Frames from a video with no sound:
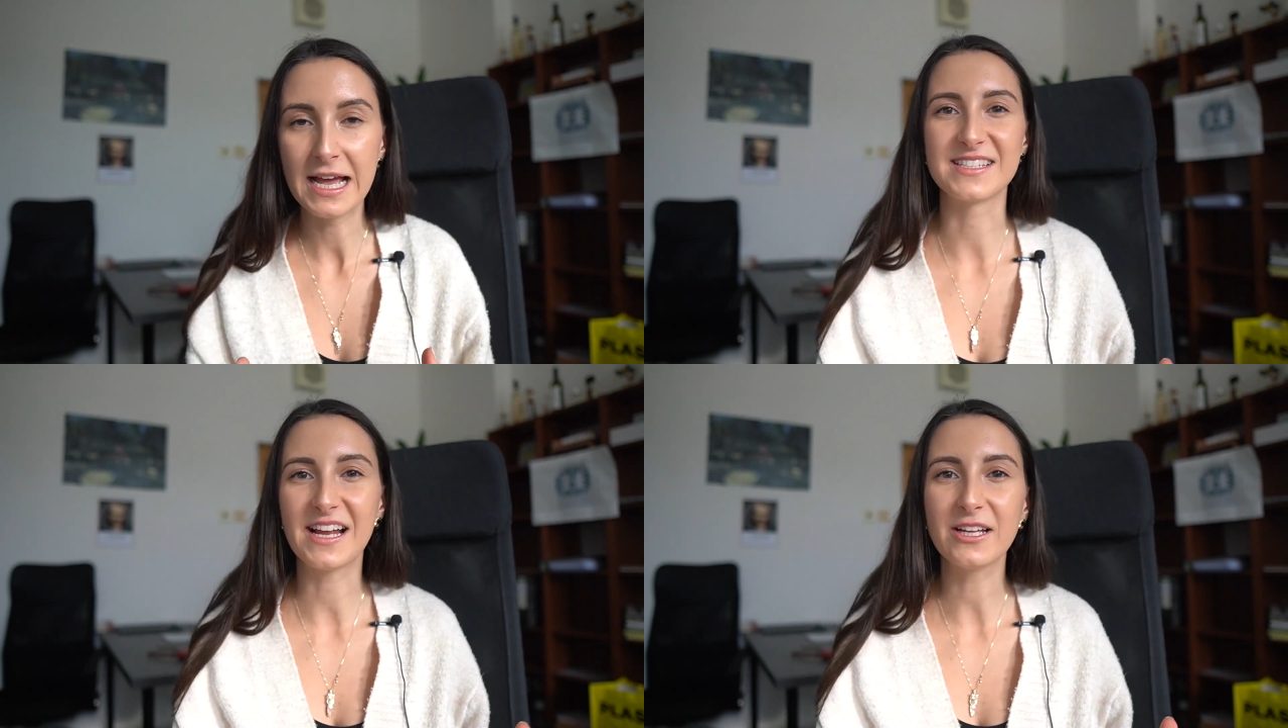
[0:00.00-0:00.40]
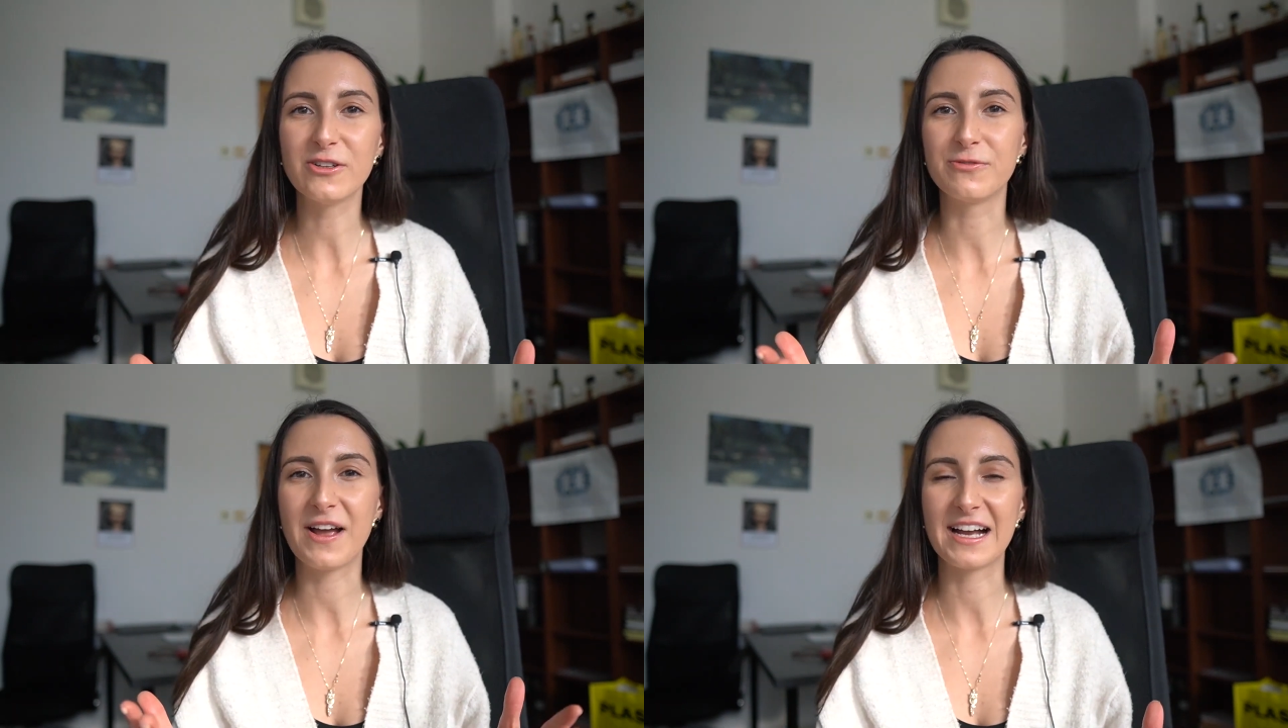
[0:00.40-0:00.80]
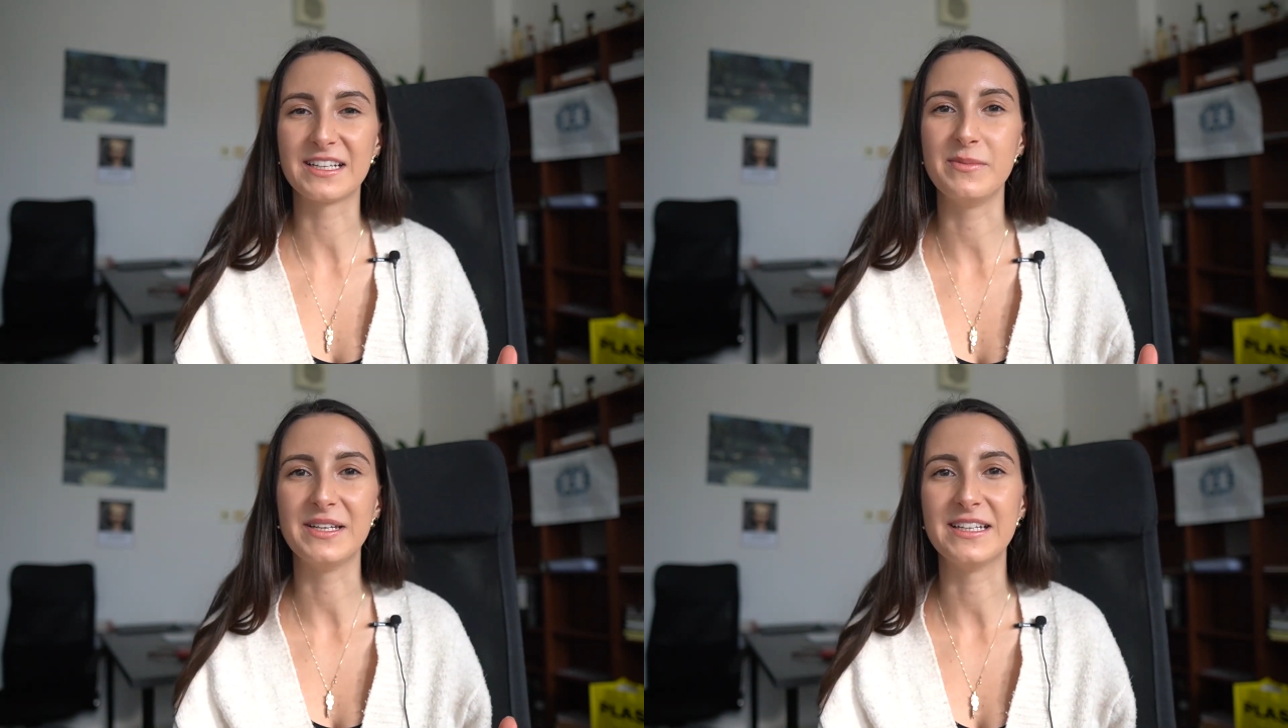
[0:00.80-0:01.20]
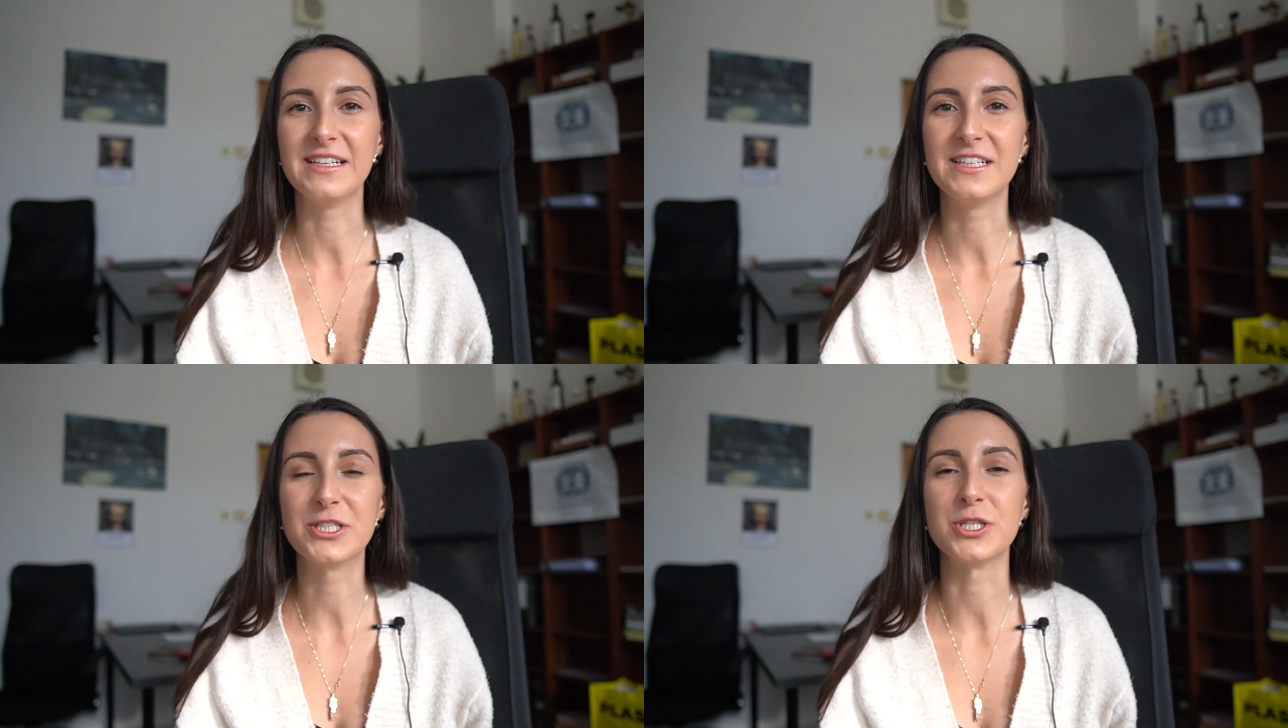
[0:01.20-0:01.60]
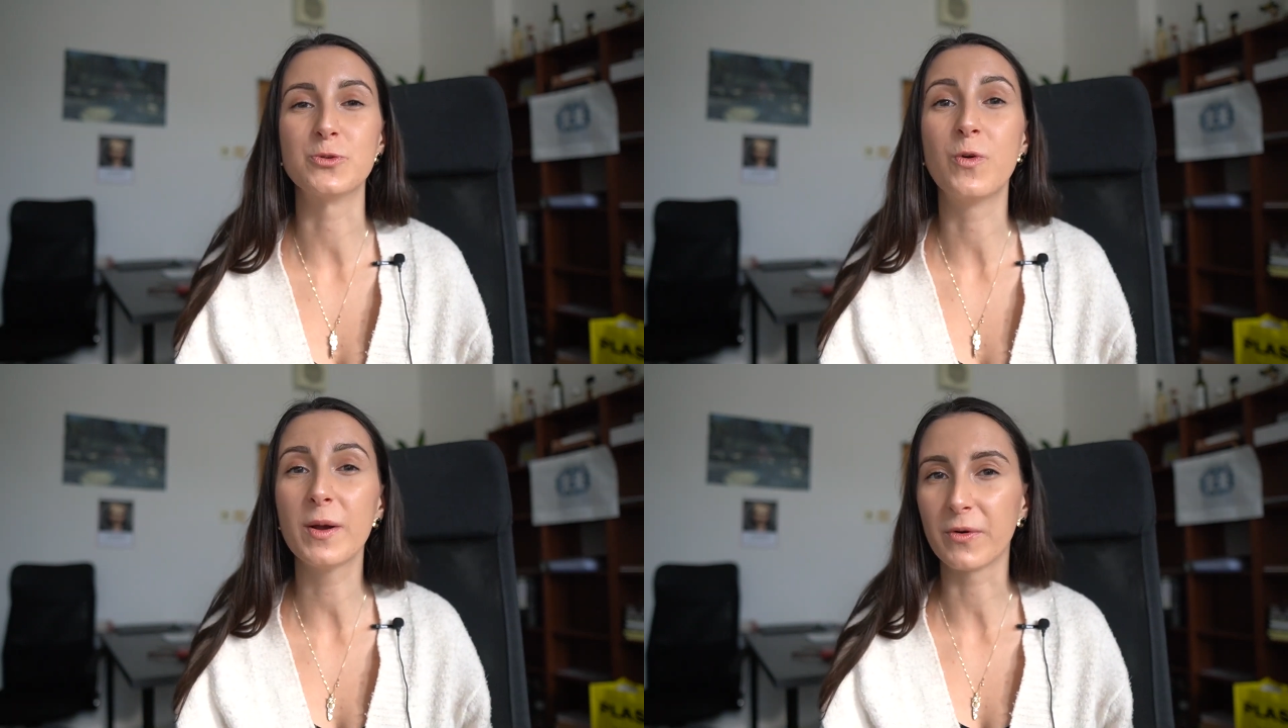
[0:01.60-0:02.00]
The style of academic English is
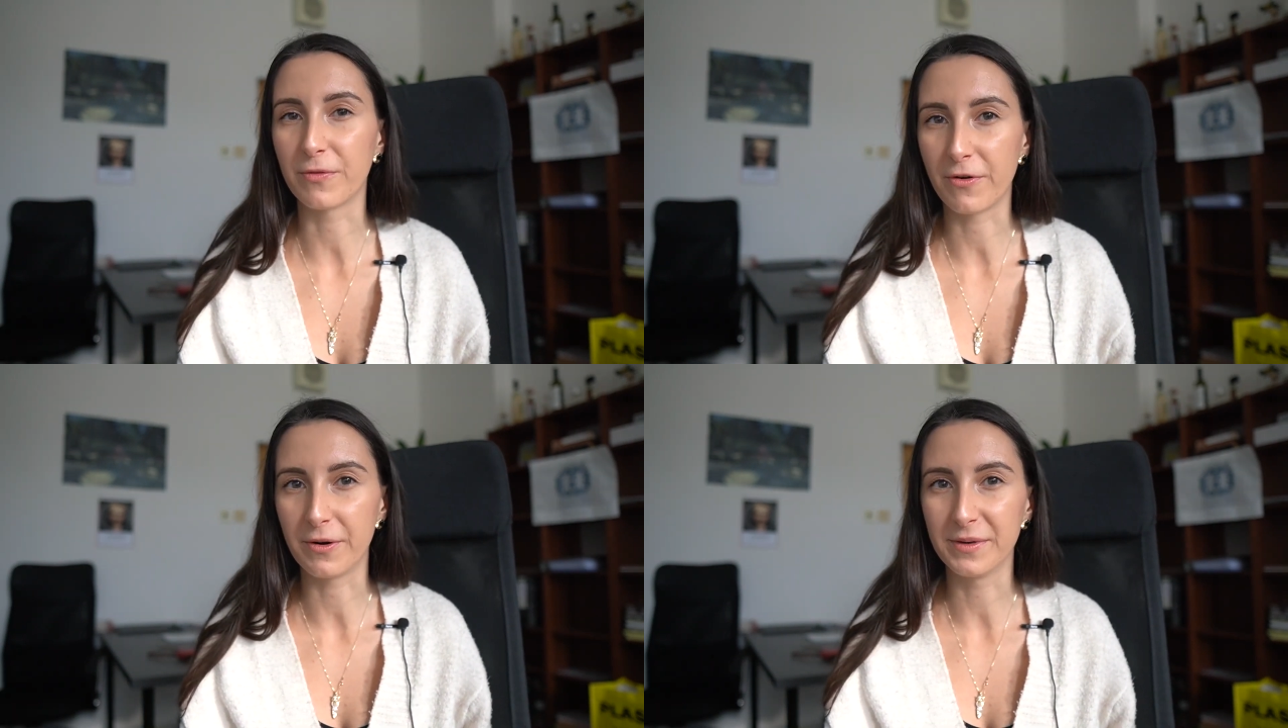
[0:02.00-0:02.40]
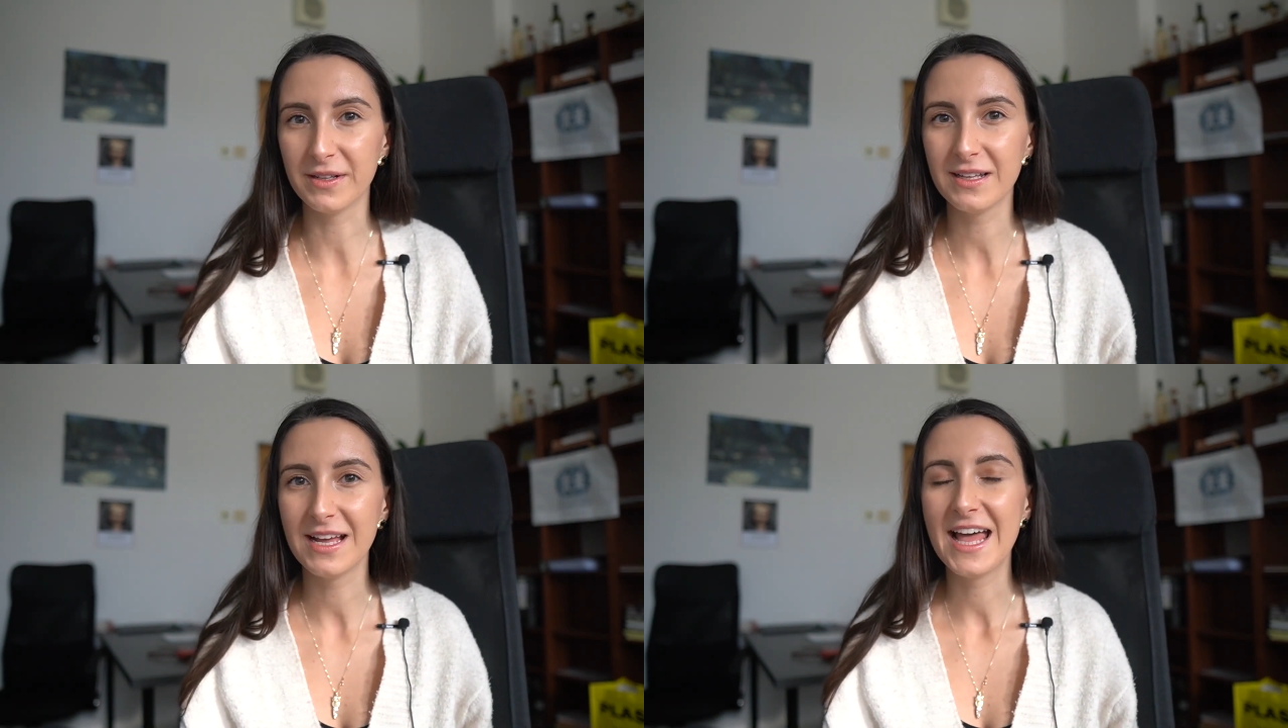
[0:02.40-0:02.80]
way more formal,